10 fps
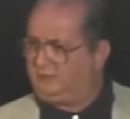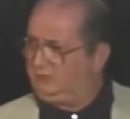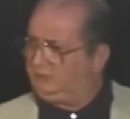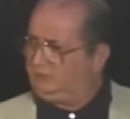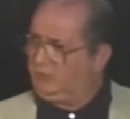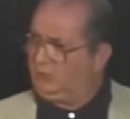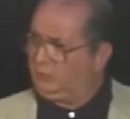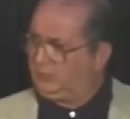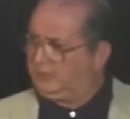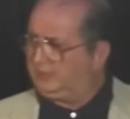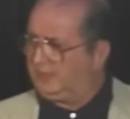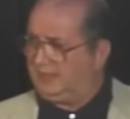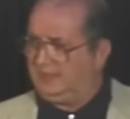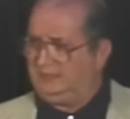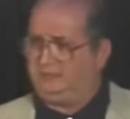years ago
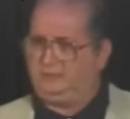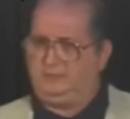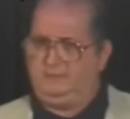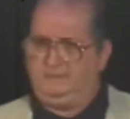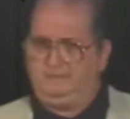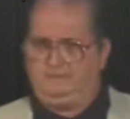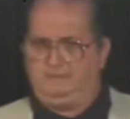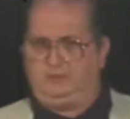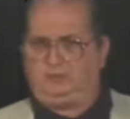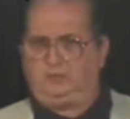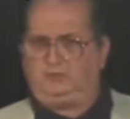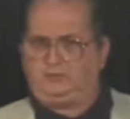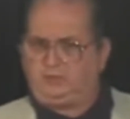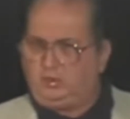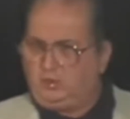realized that there's
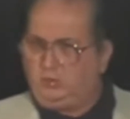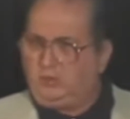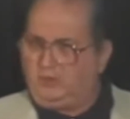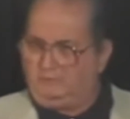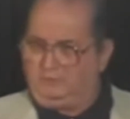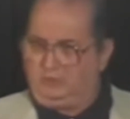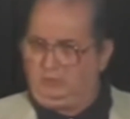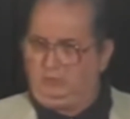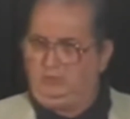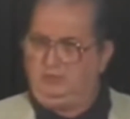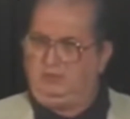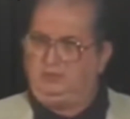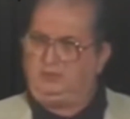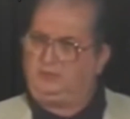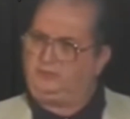two of you.
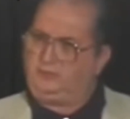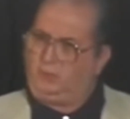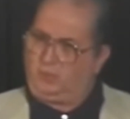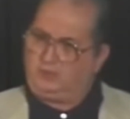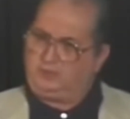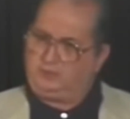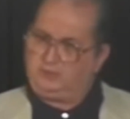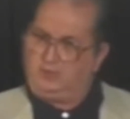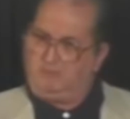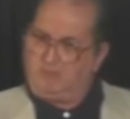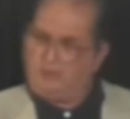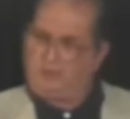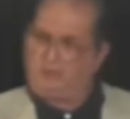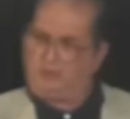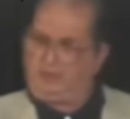There's the one that your
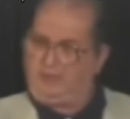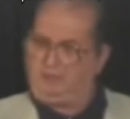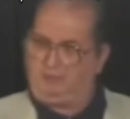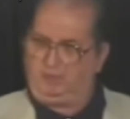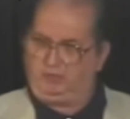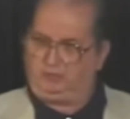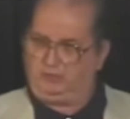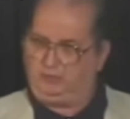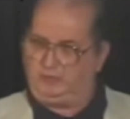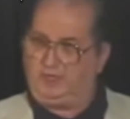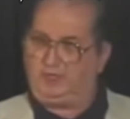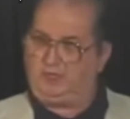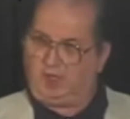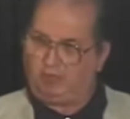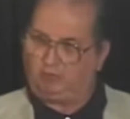mother gave birth to, that
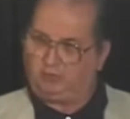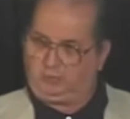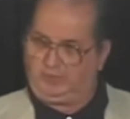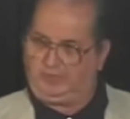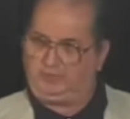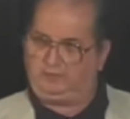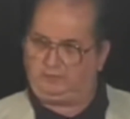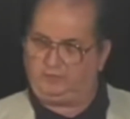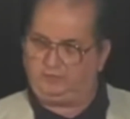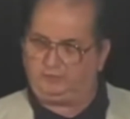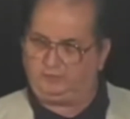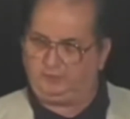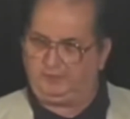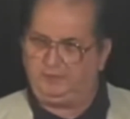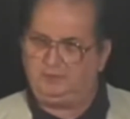God created, so to
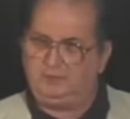speak,